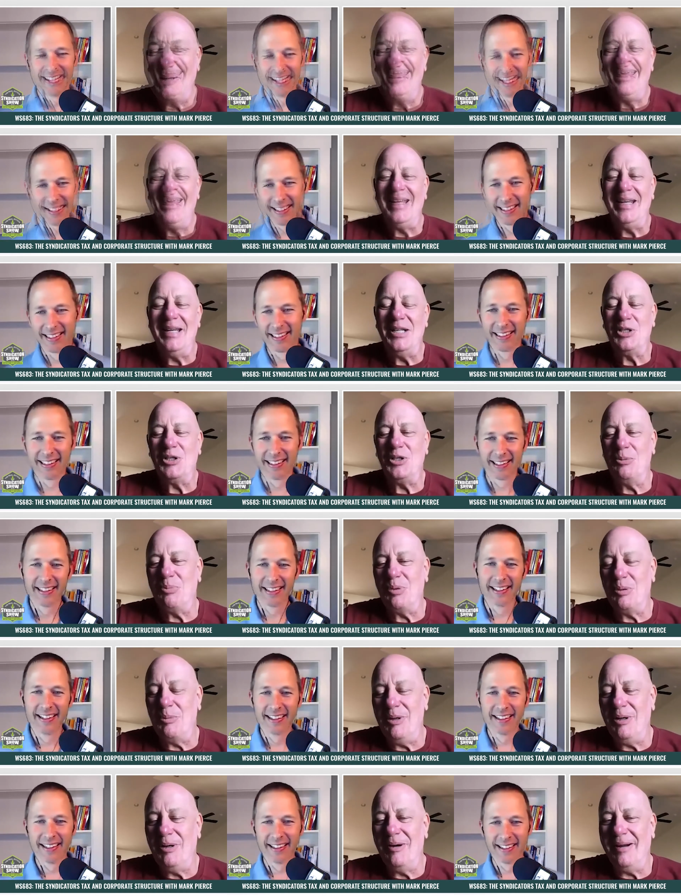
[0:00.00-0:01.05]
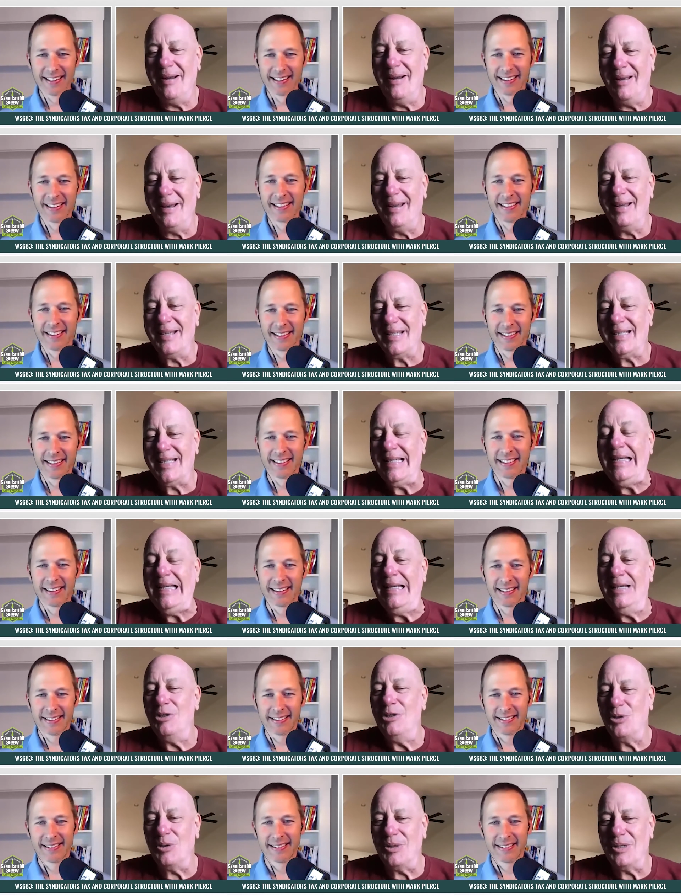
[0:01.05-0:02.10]
Speaker 1: It is the premier LLC
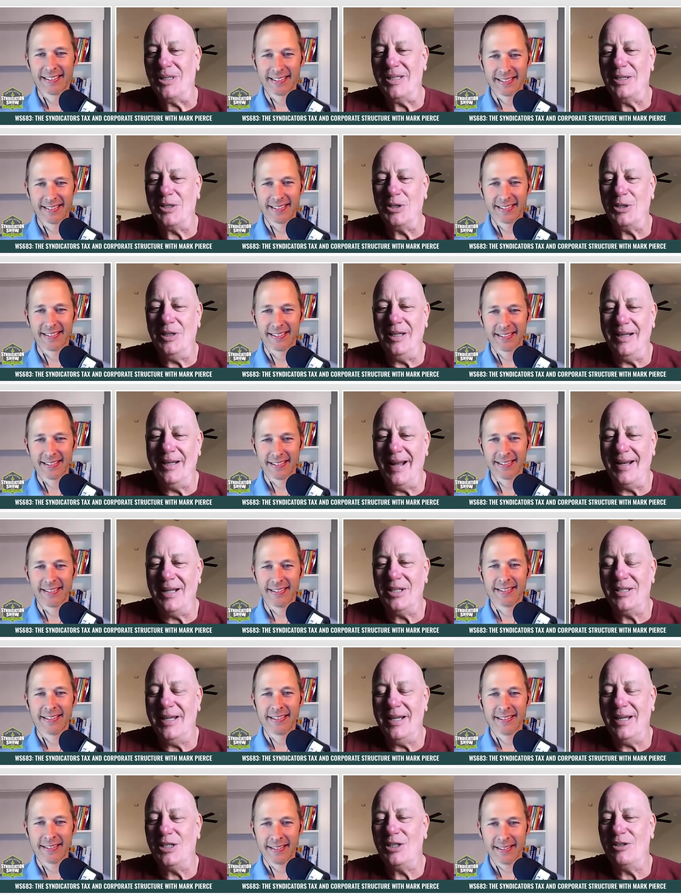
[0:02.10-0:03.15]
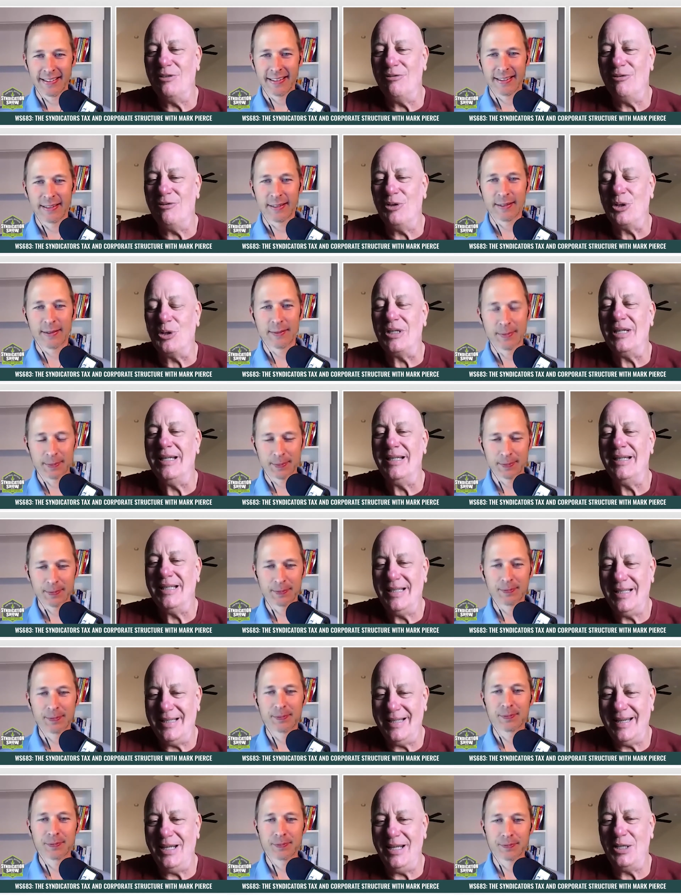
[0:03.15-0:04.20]
jurisdiction in the United States, the first
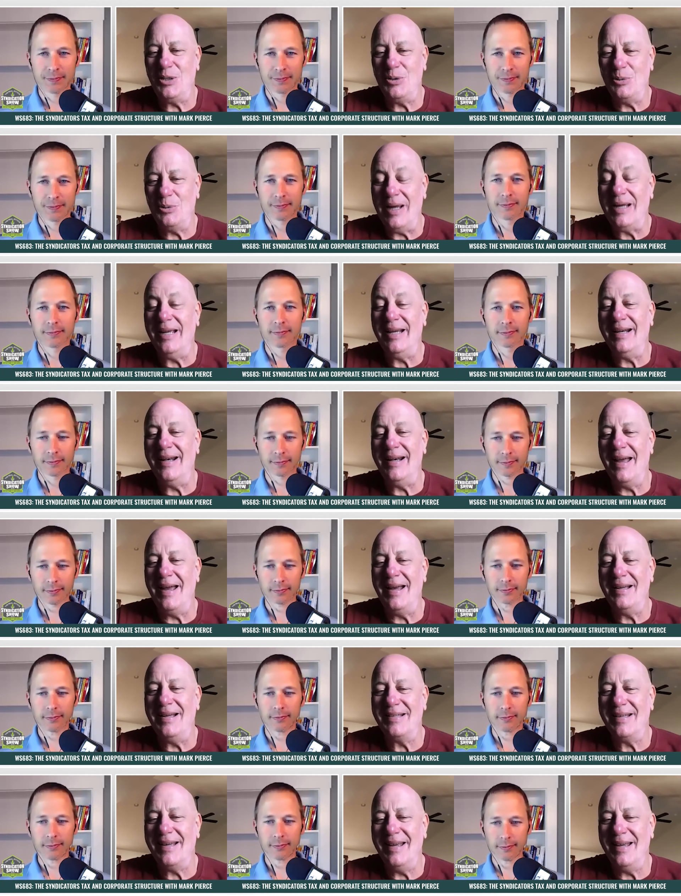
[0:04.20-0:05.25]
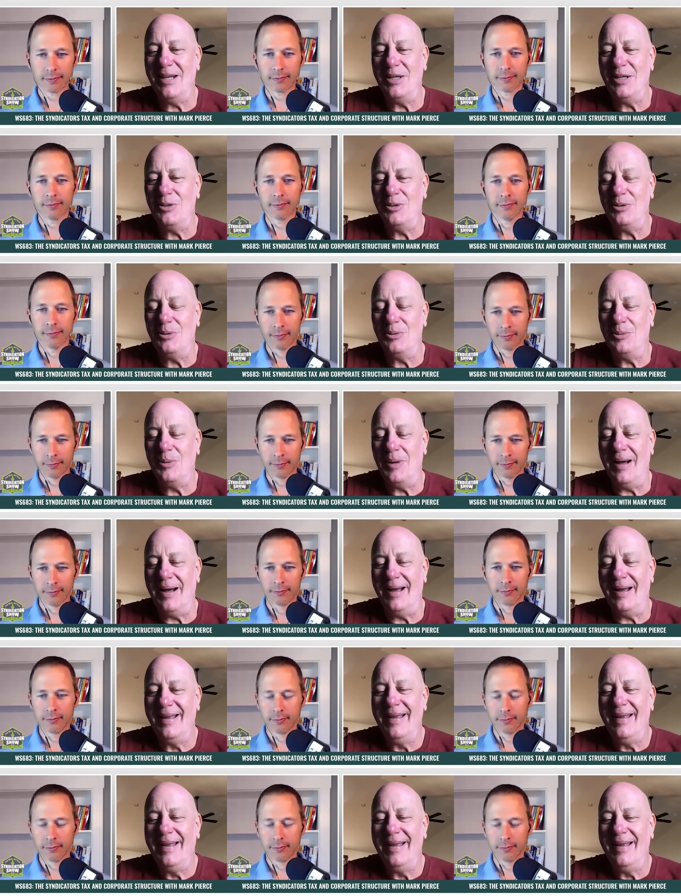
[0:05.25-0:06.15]
state to recognize and to uh,